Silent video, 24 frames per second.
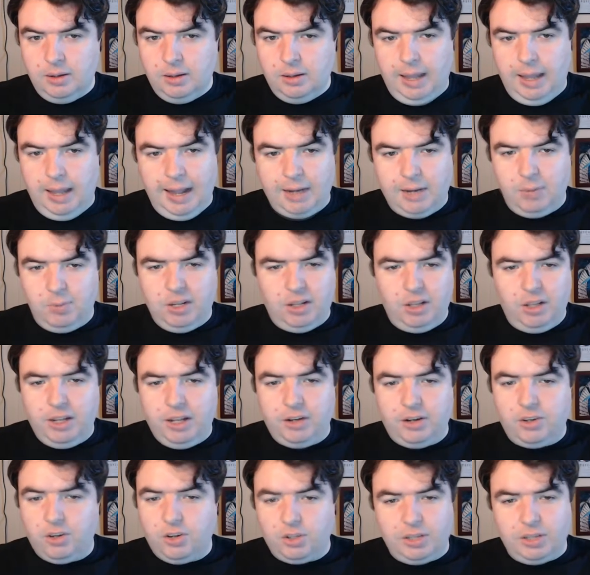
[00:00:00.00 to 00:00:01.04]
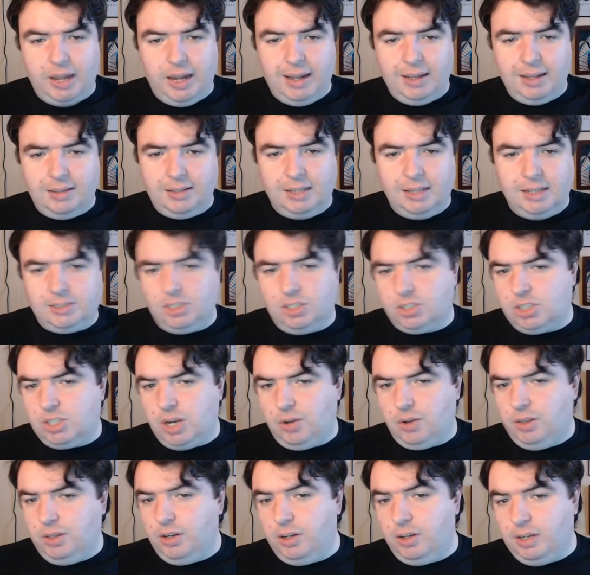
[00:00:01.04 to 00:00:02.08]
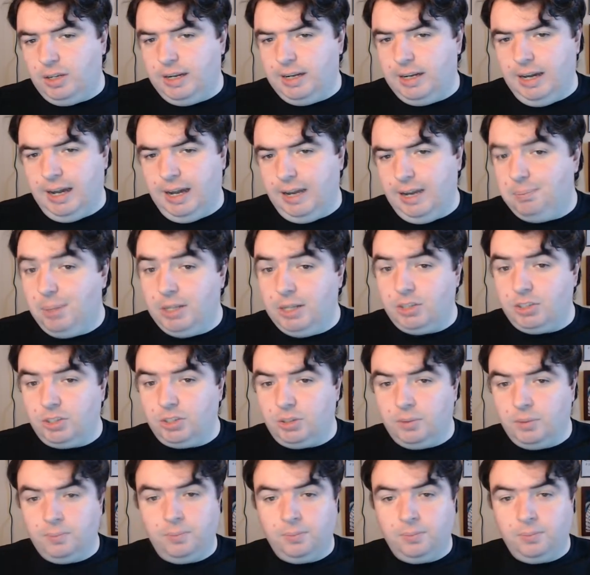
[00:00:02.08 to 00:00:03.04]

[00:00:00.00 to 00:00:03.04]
And to be clear, you're not necessarily going to get a high budget.